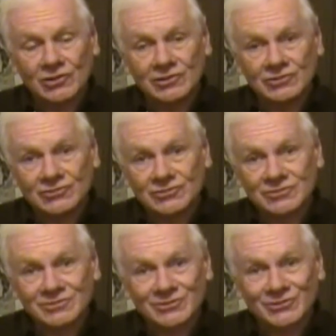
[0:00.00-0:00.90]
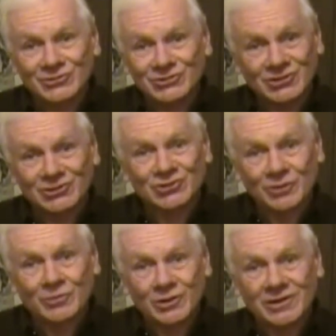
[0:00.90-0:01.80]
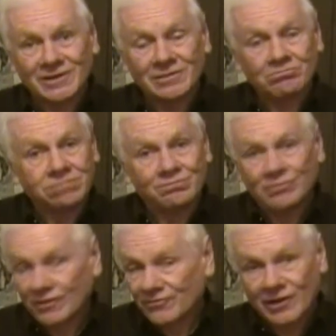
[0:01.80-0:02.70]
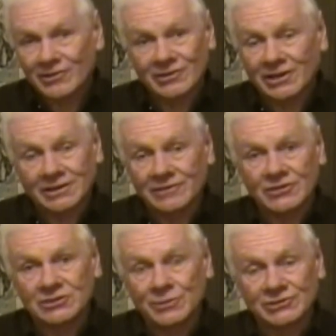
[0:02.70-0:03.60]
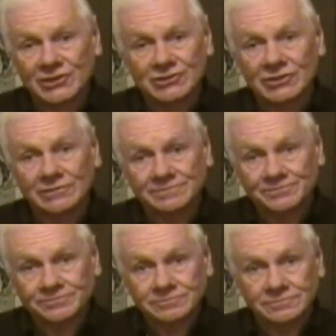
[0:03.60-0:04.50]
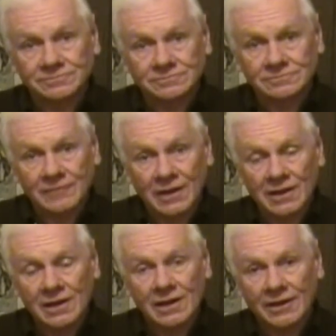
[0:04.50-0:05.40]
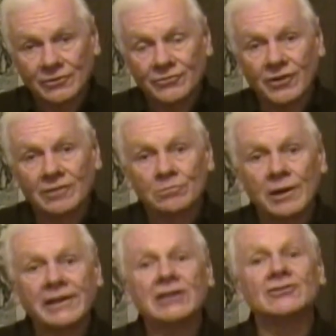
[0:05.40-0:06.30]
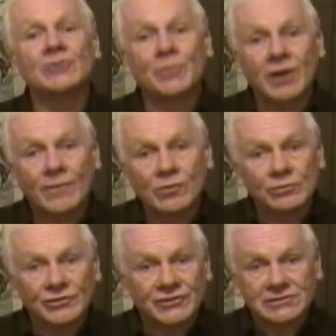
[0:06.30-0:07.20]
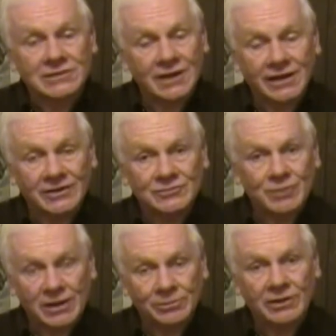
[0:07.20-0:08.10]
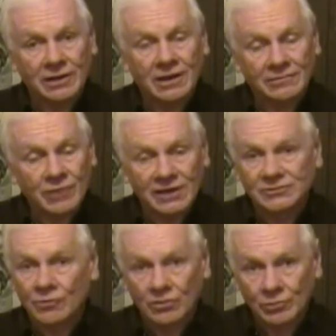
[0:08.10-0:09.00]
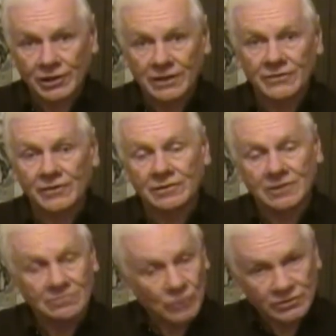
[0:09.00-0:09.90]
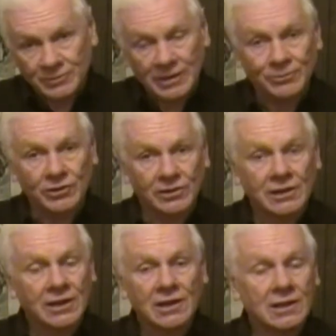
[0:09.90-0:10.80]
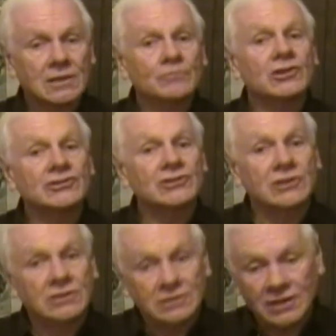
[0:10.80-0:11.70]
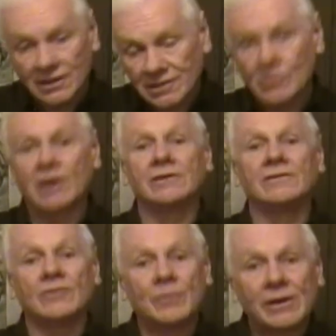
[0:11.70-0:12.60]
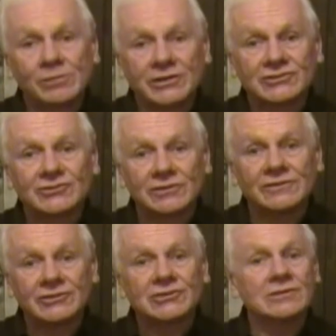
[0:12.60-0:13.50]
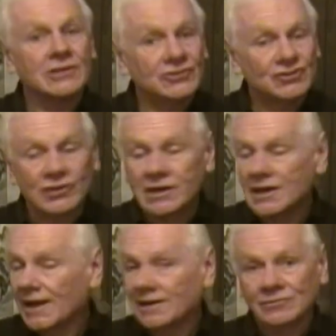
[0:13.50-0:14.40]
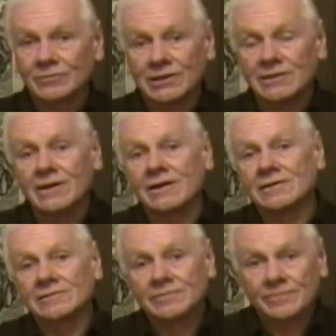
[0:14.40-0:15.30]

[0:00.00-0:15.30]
just should be fired out of his position. I don't think money is a problem with this guy. He probably has more money than most people. Just get him out of the public service. He should not be there.